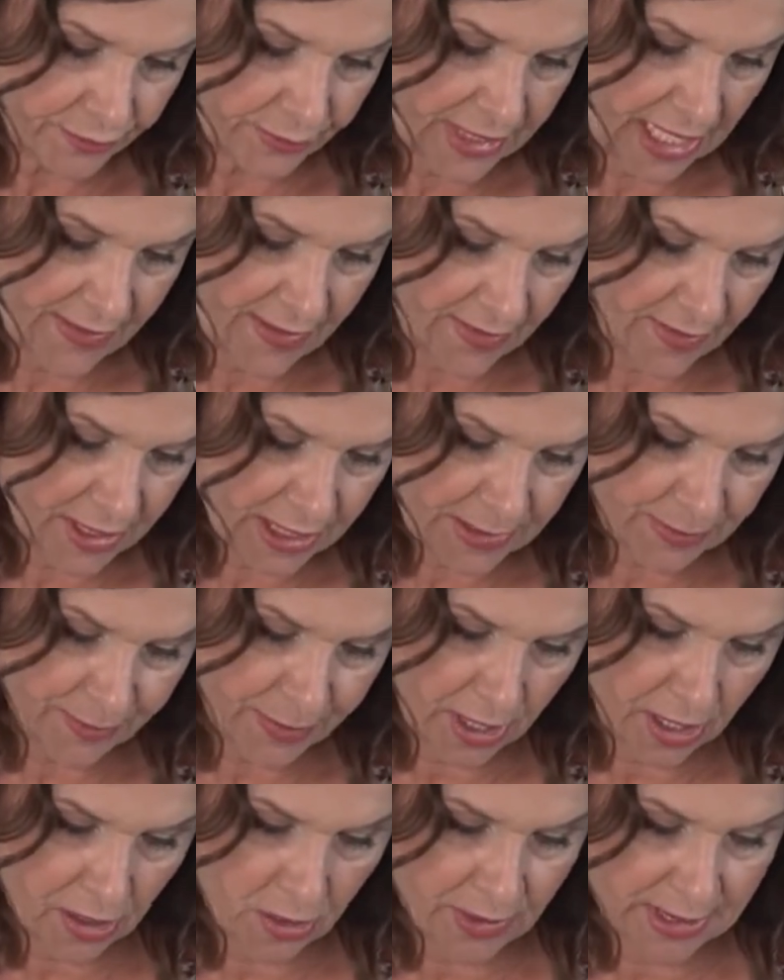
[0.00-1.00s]
And then this
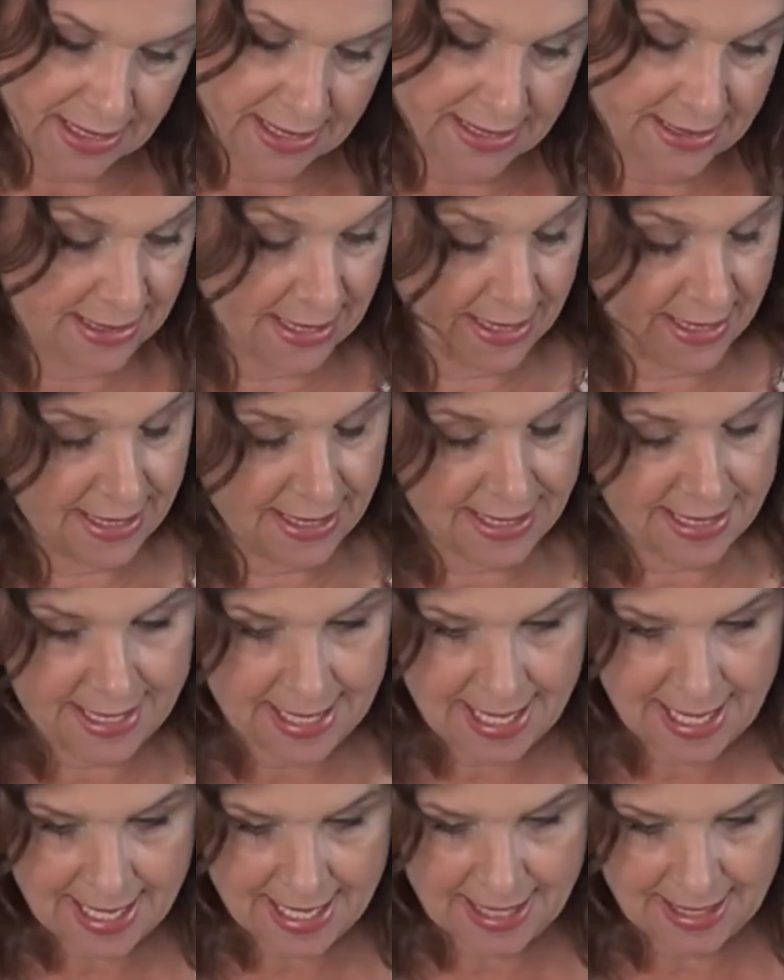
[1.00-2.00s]
bow is
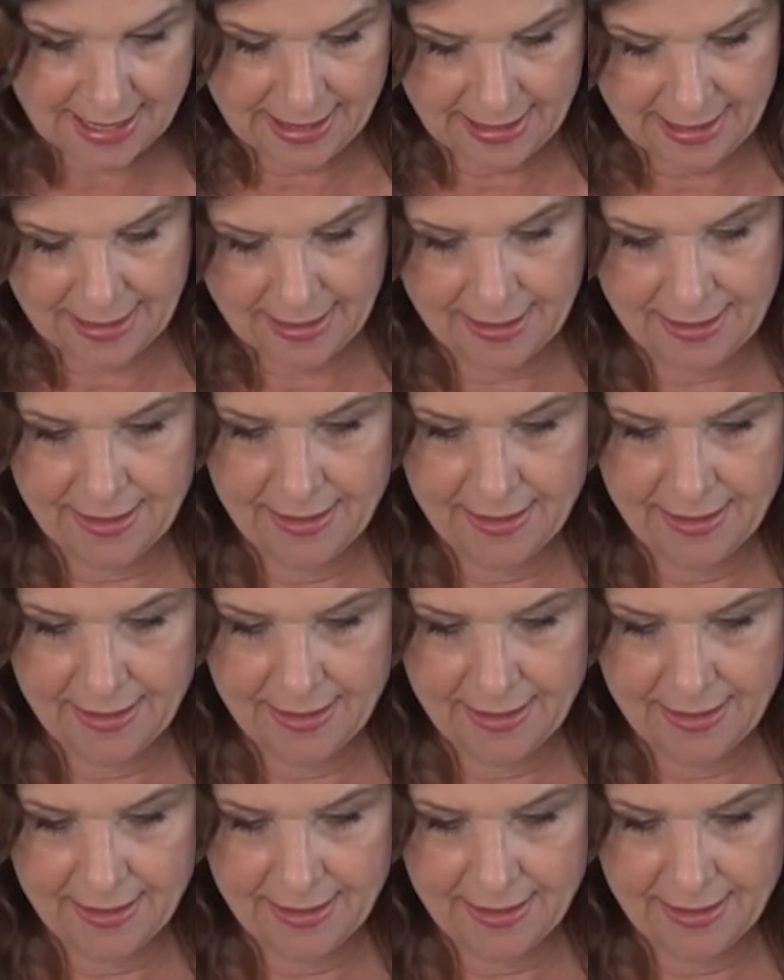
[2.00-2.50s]
done.